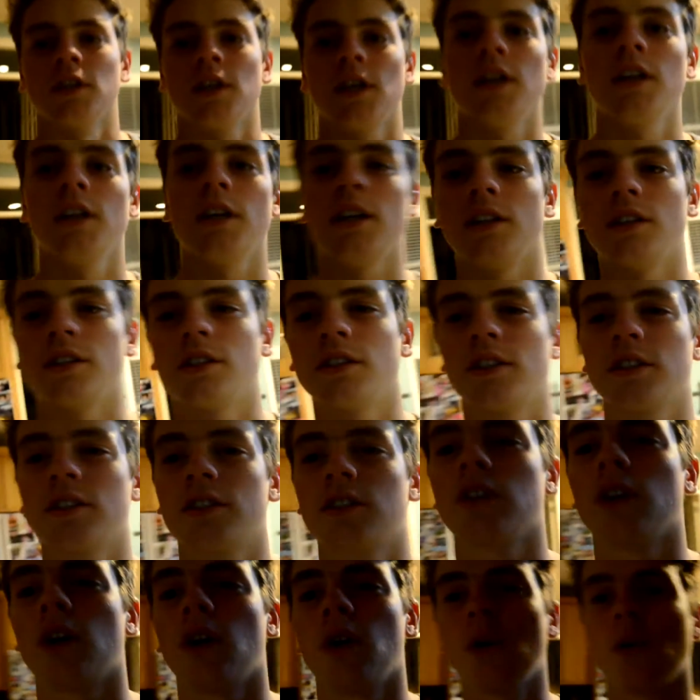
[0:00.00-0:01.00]
It is
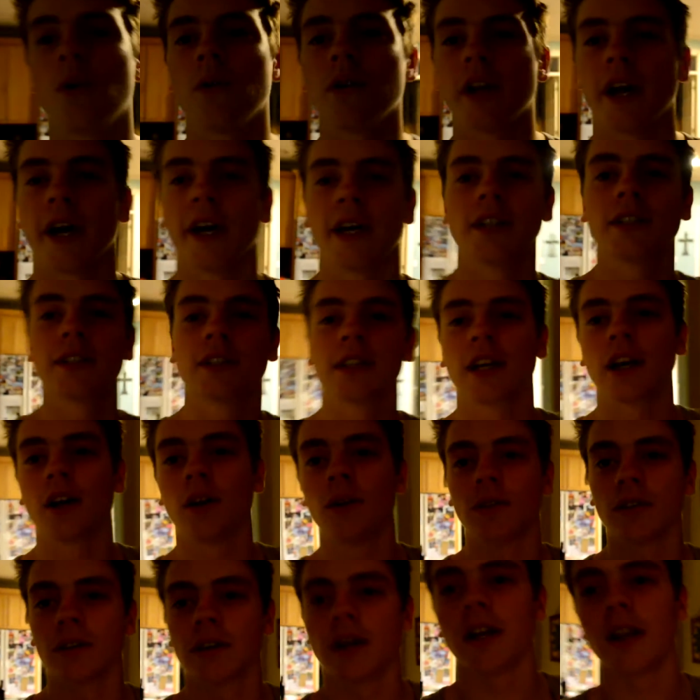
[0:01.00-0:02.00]
so nice
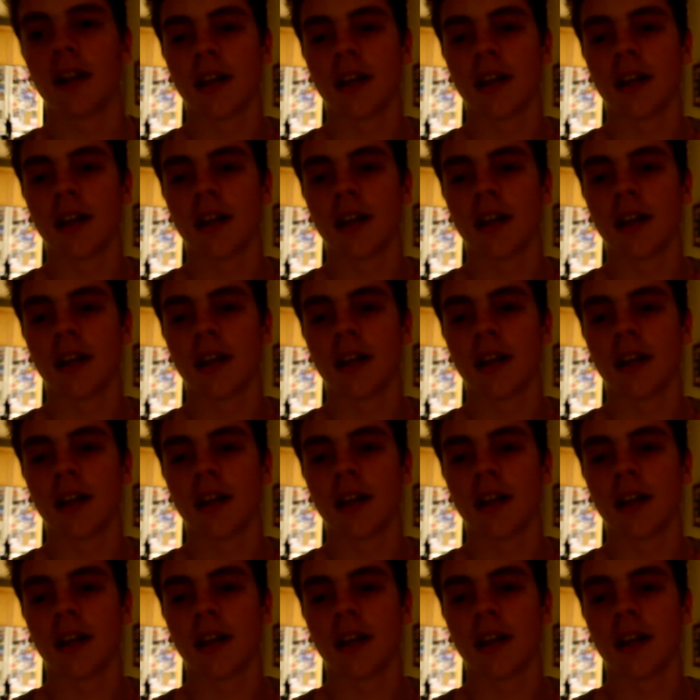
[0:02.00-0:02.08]
out right